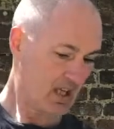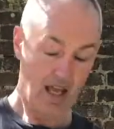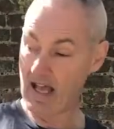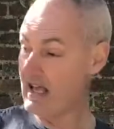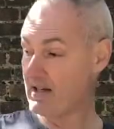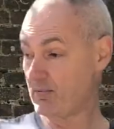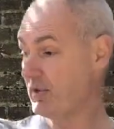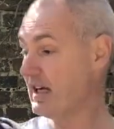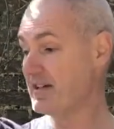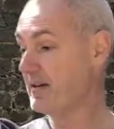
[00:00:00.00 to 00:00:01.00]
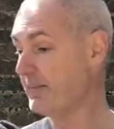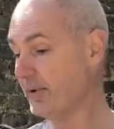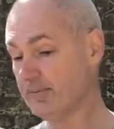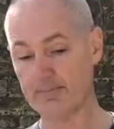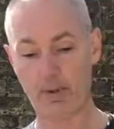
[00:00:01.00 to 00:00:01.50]
And really simple,
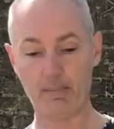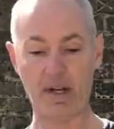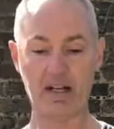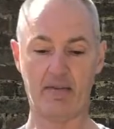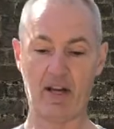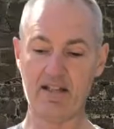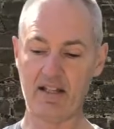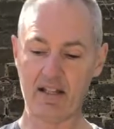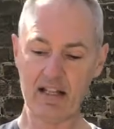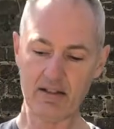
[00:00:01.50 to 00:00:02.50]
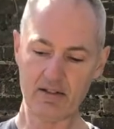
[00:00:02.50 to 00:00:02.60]
put plenty of ice in there.